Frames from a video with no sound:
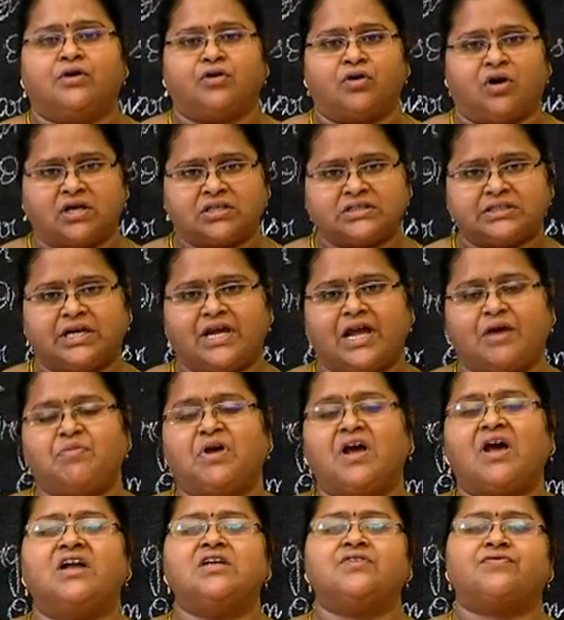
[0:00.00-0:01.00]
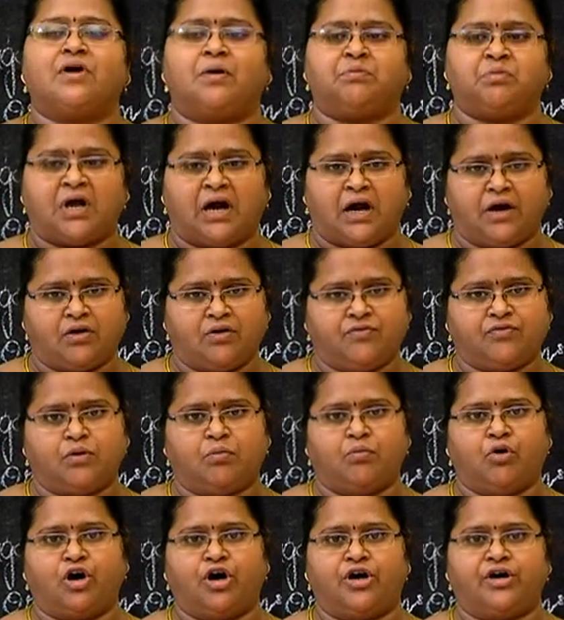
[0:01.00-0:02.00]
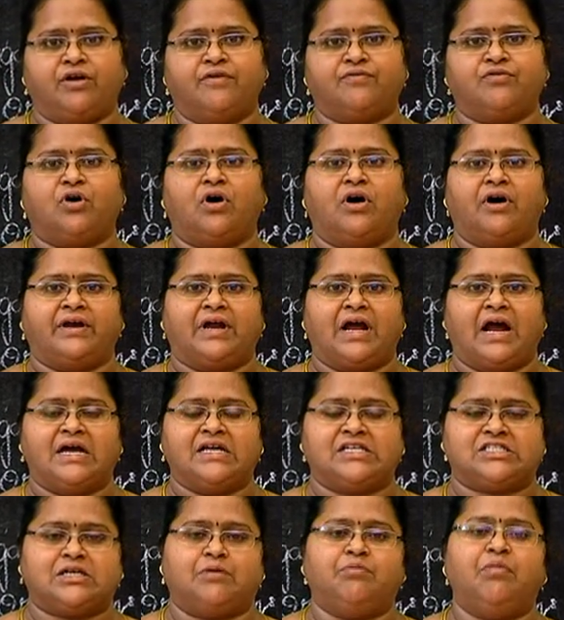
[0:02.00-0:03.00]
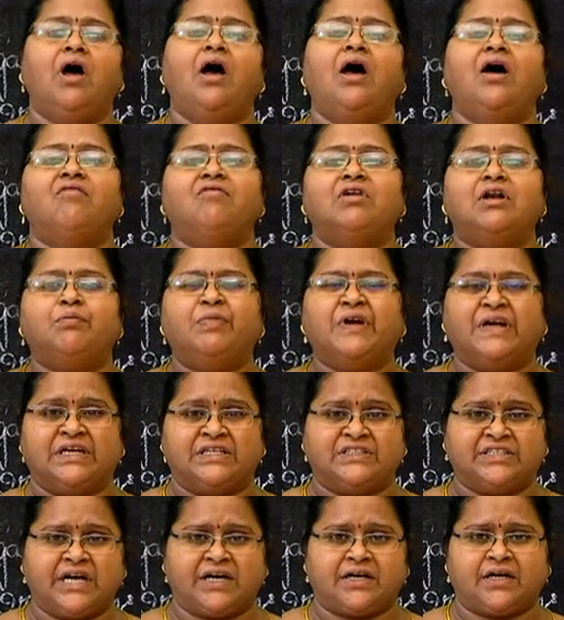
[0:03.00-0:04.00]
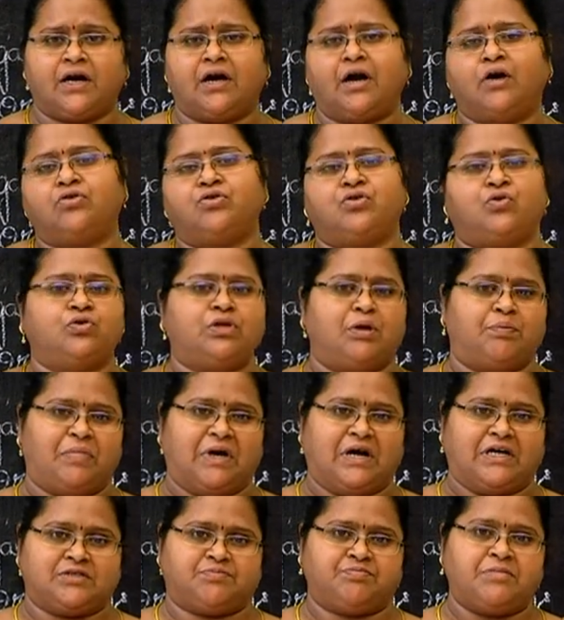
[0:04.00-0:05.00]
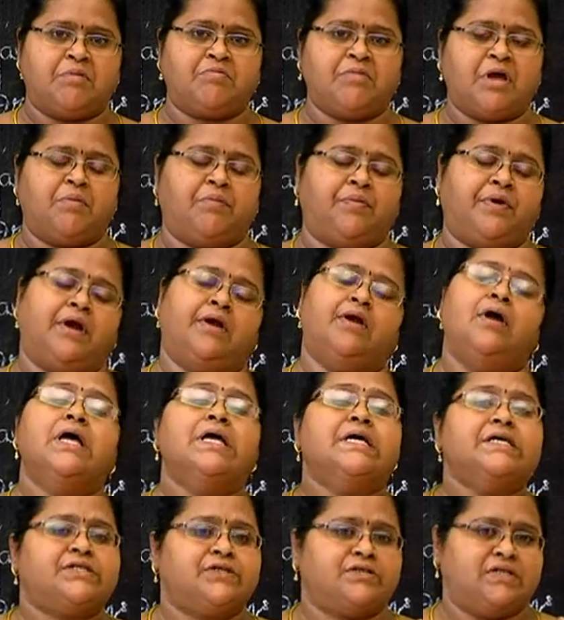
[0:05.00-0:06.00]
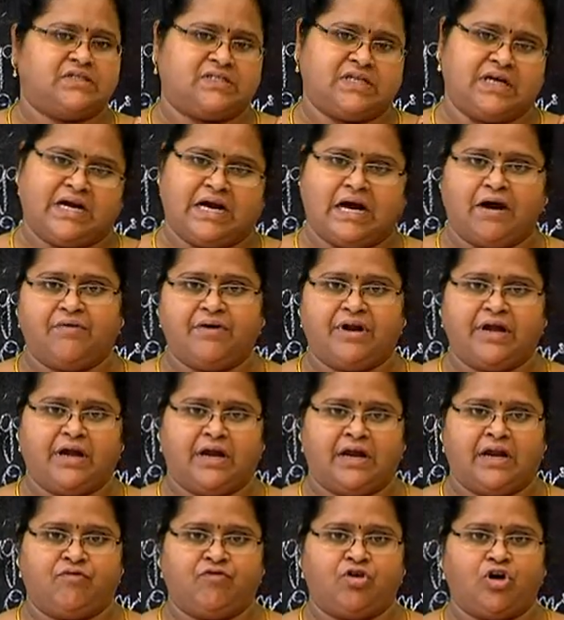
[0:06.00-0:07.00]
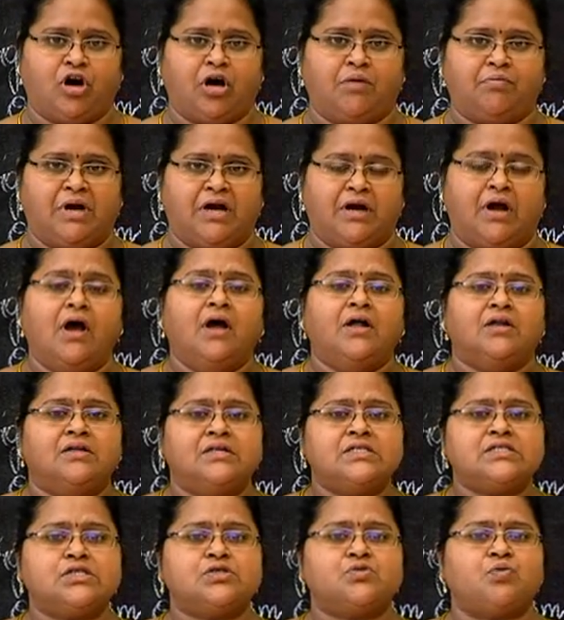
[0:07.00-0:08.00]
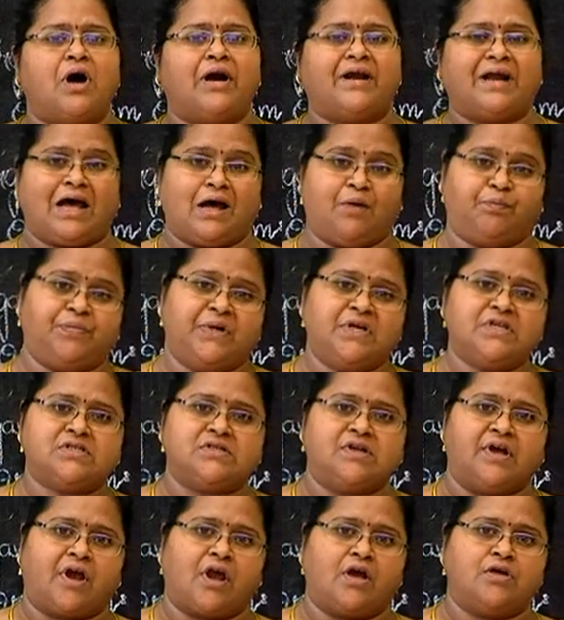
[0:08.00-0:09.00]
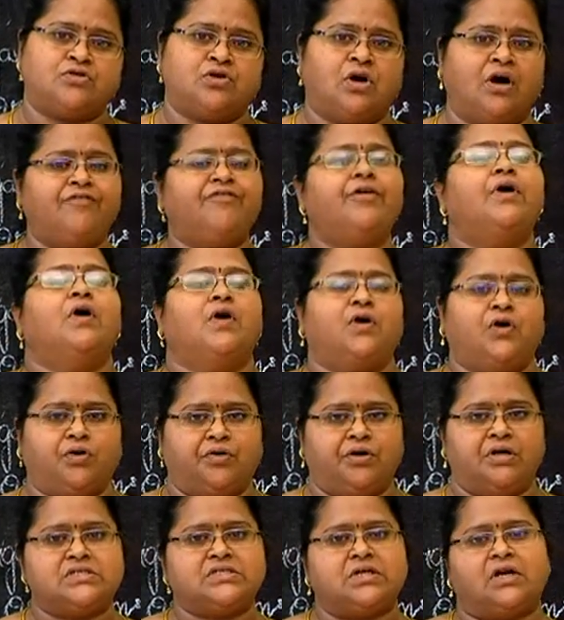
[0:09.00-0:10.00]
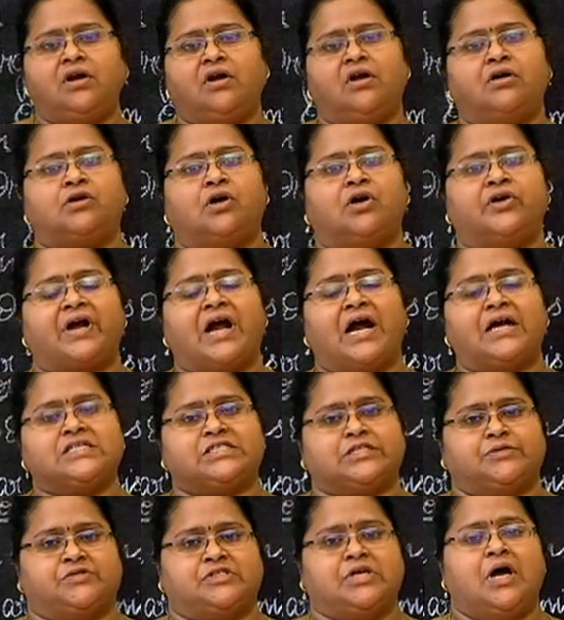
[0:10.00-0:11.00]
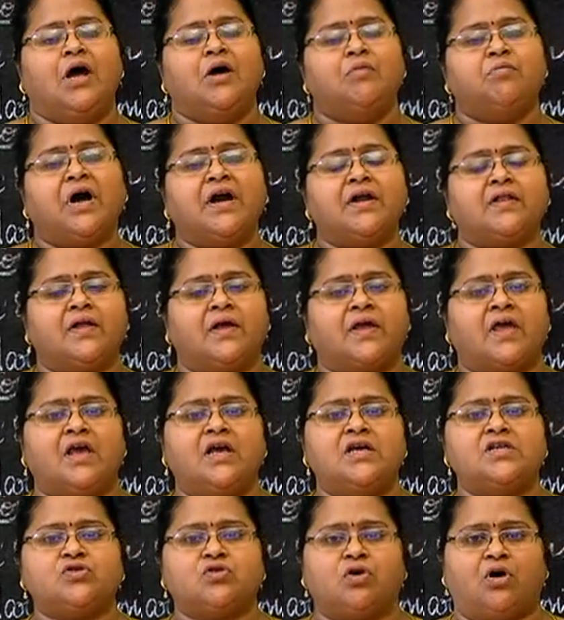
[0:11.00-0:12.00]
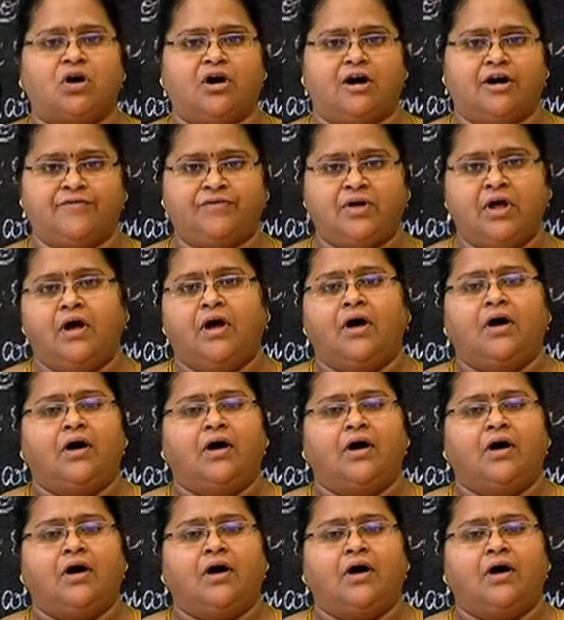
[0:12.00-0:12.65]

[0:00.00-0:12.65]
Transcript: the toxic chemicals from that of the body of the organism will be ejected out through the plasma membrane to the surrounding environment. This is what happens in the case of unicellular organisms. But in the case of